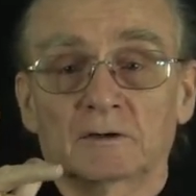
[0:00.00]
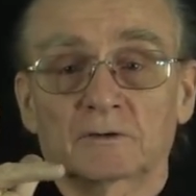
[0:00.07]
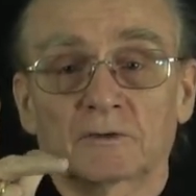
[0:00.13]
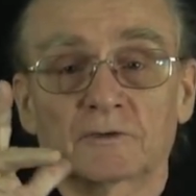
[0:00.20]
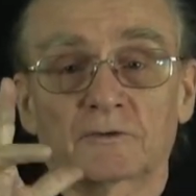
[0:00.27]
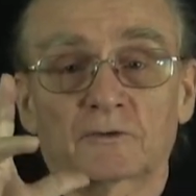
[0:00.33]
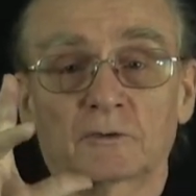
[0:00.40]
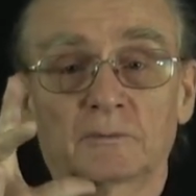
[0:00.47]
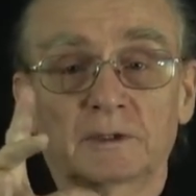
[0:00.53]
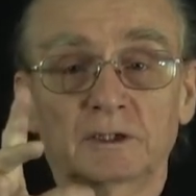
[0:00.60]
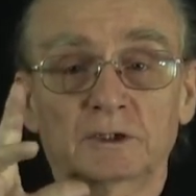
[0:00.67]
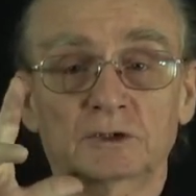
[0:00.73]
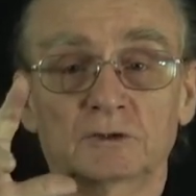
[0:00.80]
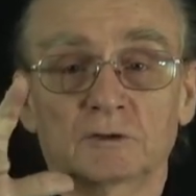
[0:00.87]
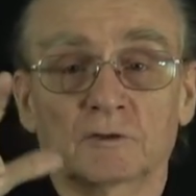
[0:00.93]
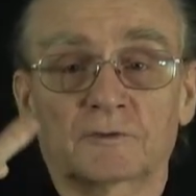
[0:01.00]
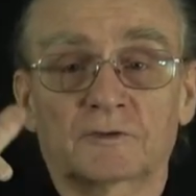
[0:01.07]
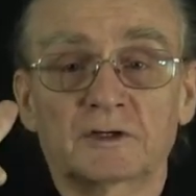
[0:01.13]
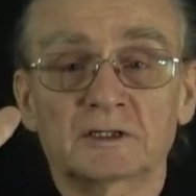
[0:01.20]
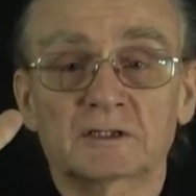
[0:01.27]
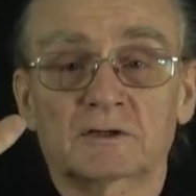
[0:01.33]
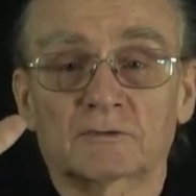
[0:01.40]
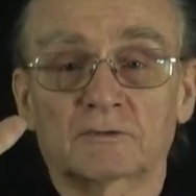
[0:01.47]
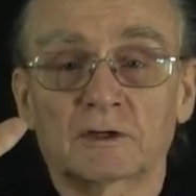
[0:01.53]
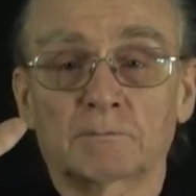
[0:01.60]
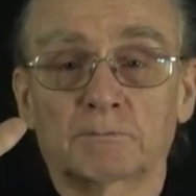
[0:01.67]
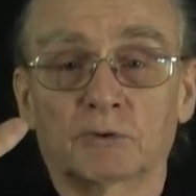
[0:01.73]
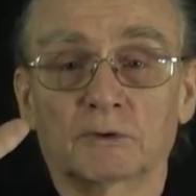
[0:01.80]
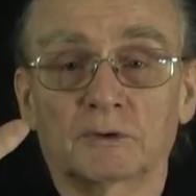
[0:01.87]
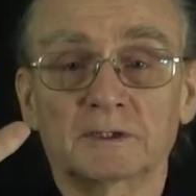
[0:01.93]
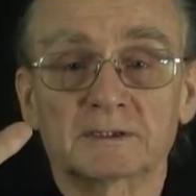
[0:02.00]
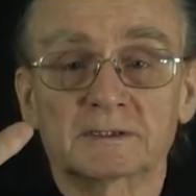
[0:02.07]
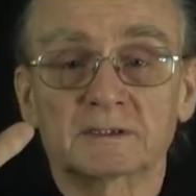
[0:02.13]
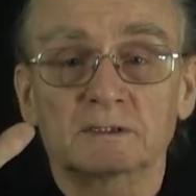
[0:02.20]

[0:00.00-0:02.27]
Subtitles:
transformation of these 3 points